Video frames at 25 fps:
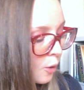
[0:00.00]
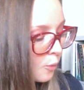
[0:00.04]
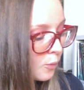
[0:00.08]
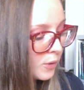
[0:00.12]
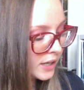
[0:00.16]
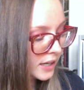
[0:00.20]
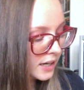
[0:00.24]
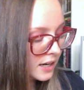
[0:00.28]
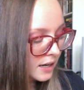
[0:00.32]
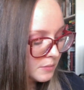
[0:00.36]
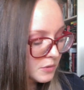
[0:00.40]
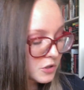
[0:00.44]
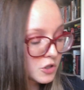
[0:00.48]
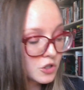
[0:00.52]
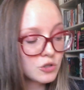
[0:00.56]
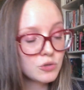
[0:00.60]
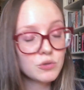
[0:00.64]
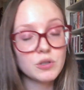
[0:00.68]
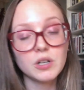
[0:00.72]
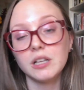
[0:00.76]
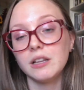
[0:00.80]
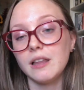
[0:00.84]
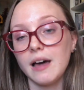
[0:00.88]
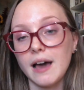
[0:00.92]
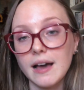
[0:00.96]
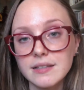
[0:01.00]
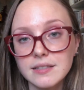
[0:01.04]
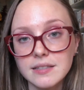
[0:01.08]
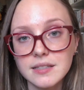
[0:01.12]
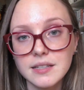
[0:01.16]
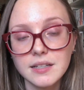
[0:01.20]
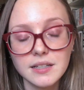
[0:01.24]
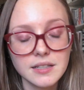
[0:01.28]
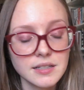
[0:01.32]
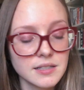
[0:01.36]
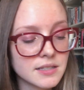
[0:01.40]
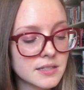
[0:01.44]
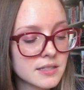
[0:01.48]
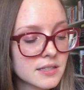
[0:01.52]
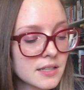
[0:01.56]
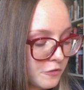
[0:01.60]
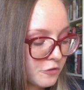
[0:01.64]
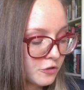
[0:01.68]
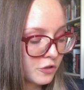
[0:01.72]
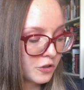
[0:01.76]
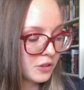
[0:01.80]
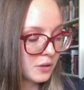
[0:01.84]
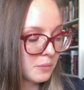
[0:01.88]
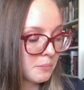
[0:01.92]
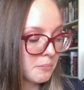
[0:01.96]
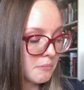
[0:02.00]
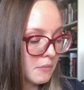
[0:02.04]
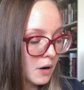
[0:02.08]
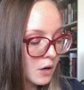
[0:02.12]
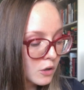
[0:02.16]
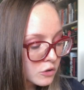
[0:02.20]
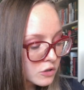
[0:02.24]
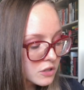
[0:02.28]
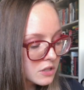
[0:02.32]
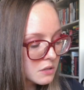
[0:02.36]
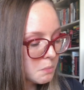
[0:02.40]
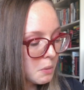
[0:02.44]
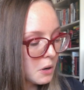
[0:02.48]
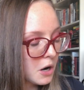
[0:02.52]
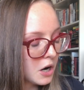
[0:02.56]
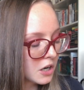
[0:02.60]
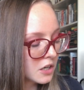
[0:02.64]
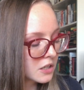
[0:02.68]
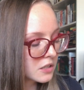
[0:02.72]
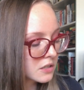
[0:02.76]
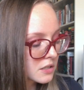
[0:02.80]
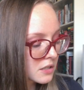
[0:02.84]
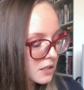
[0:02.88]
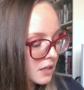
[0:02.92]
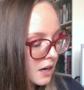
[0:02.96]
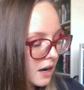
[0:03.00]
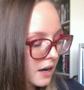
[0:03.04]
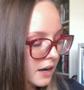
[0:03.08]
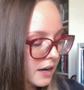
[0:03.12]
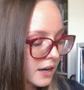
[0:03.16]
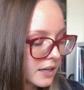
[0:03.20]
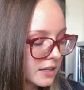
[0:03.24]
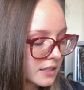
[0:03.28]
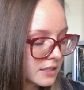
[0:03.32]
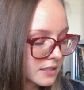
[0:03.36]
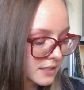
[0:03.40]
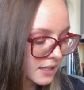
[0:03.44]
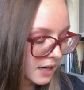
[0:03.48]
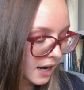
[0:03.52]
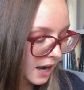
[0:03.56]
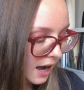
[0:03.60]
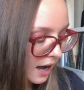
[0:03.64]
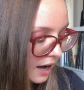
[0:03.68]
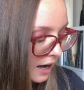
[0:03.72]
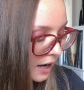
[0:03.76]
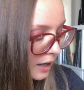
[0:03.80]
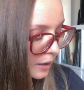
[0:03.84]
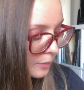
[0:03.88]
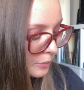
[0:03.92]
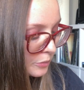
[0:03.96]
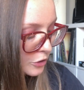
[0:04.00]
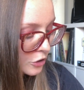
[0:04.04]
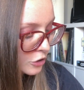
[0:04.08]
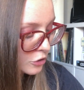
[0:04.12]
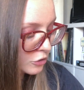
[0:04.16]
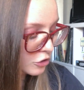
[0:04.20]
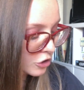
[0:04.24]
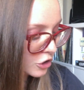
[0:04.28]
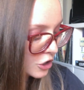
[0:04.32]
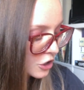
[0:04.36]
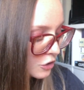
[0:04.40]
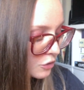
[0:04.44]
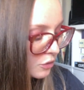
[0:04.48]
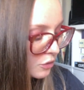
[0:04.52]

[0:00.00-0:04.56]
When it comes to classics, for the most part, I tab to just